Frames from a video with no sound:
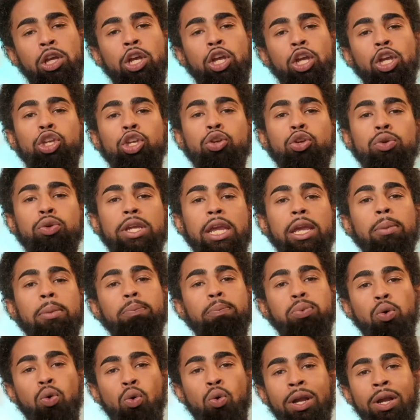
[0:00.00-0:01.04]
you get
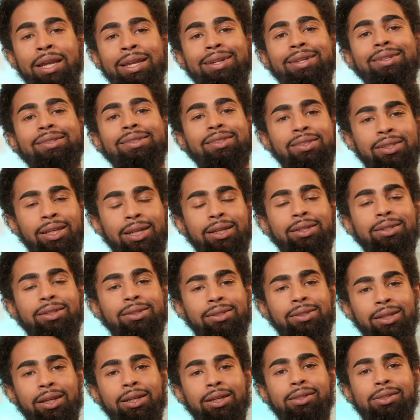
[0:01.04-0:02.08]

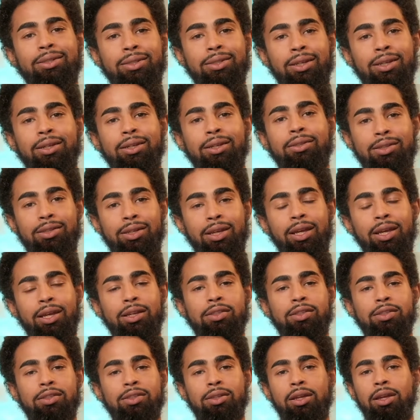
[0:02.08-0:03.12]

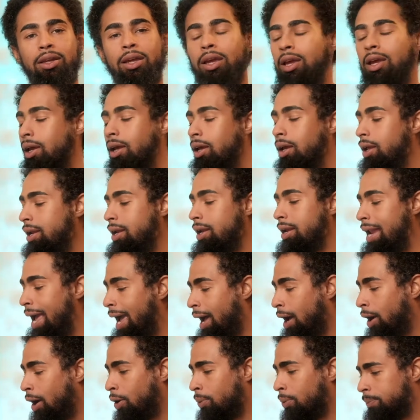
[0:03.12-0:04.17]
0.6666.
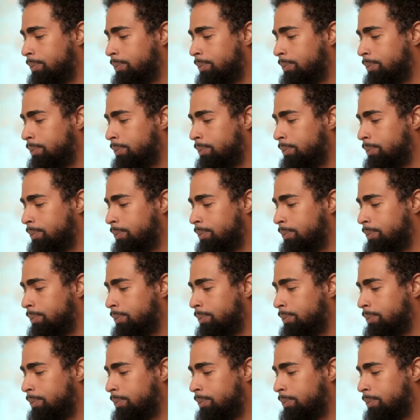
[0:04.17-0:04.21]
Now,